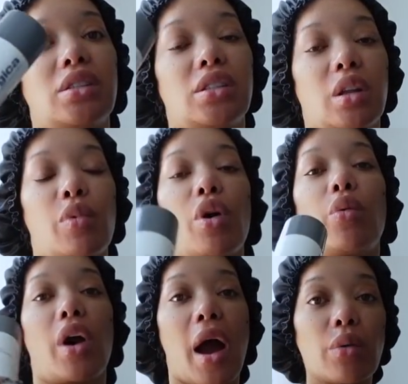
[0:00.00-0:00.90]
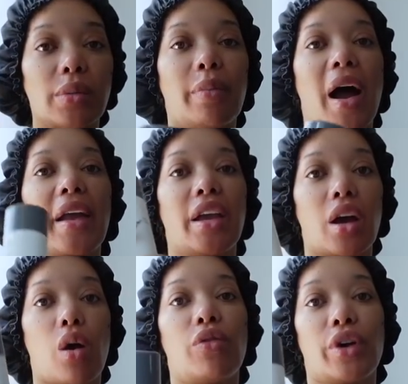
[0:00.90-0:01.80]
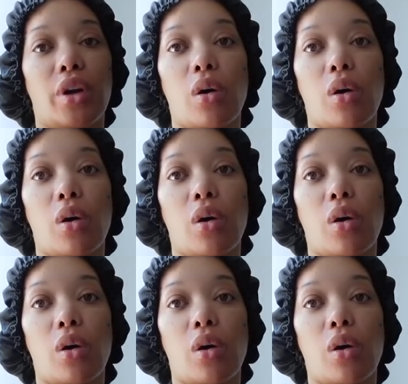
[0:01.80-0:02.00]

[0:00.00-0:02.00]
to the point where I would buy it over and